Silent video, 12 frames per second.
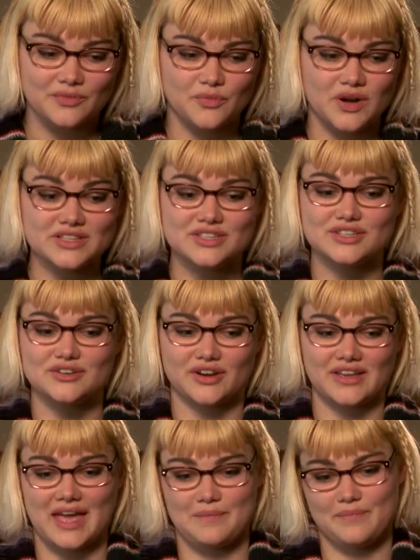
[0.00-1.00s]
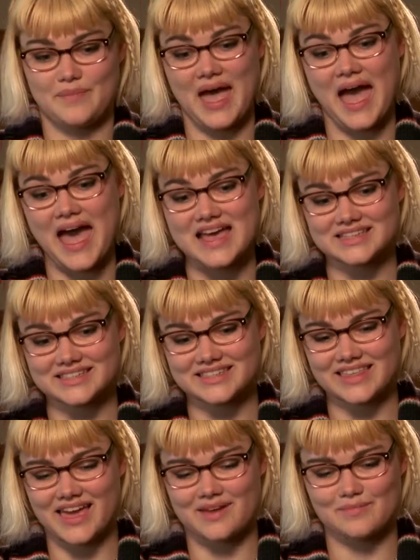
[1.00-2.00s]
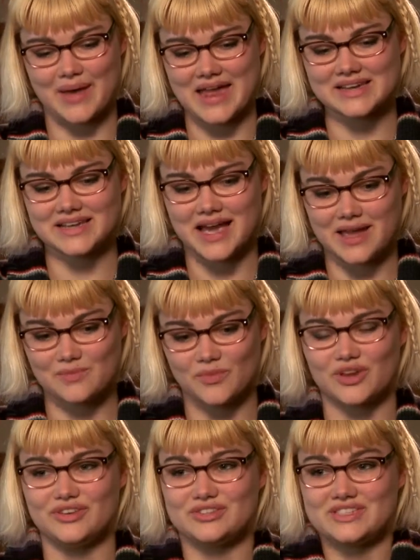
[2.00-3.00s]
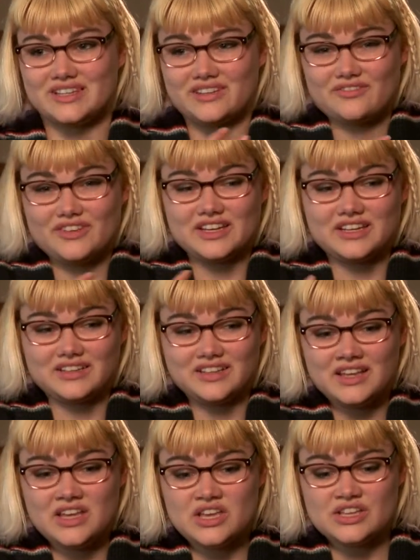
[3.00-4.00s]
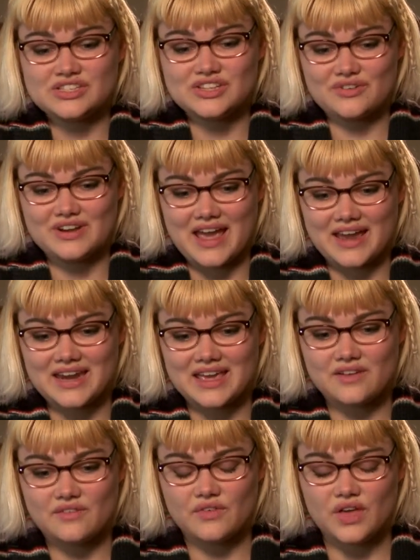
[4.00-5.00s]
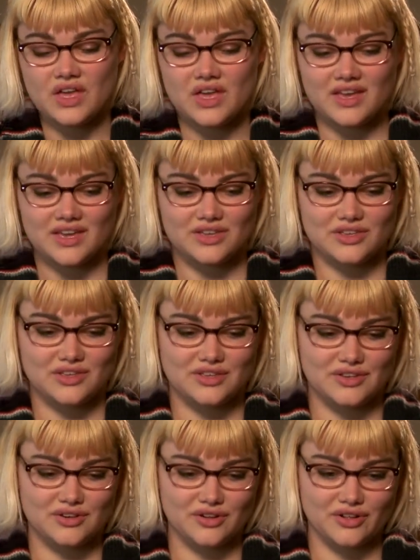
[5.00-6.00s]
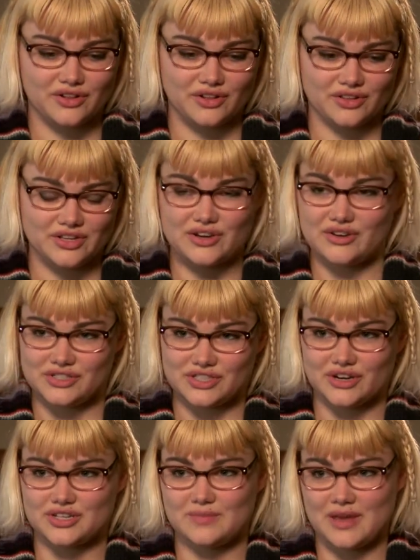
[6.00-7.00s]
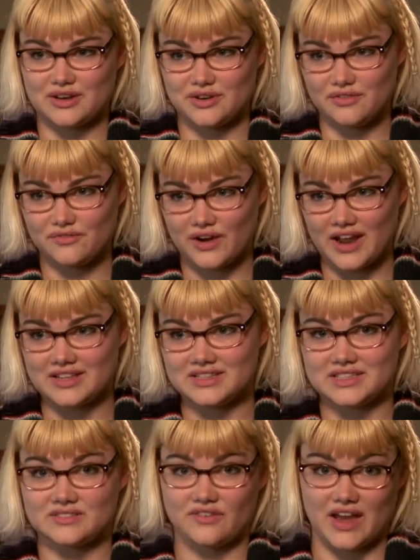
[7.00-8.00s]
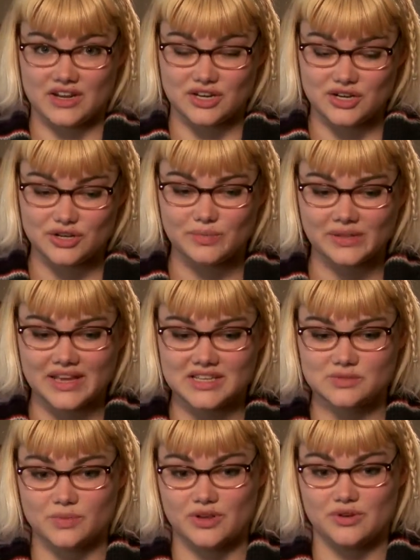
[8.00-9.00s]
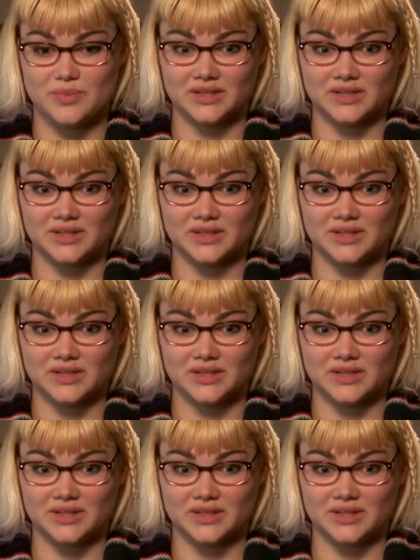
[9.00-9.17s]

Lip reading: Once you get past that bad time where you still feel so negative, you'll, you know, start to make new friends, find a new place where you